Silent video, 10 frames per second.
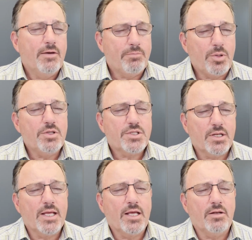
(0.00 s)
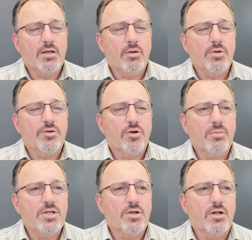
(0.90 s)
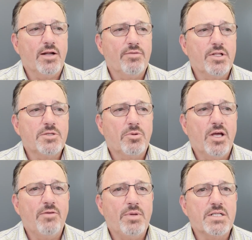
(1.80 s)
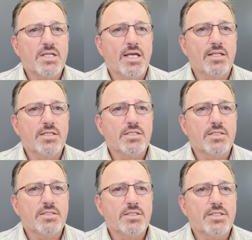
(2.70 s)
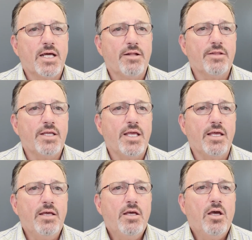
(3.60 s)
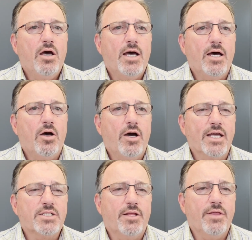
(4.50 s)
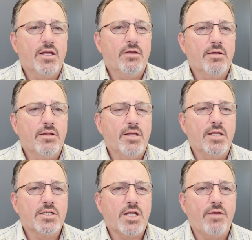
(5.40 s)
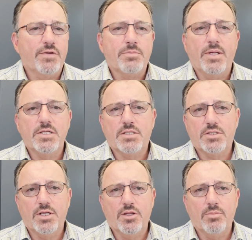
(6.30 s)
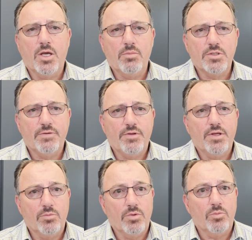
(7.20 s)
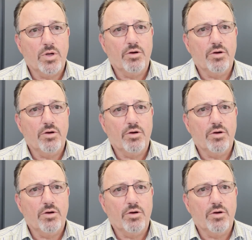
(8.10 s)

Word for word: personally, and, and I'm not trying to be too clever on this, but I have been saying this since the start of the year. Uh, I actually think the safest place to sit at the moment is if you think what, where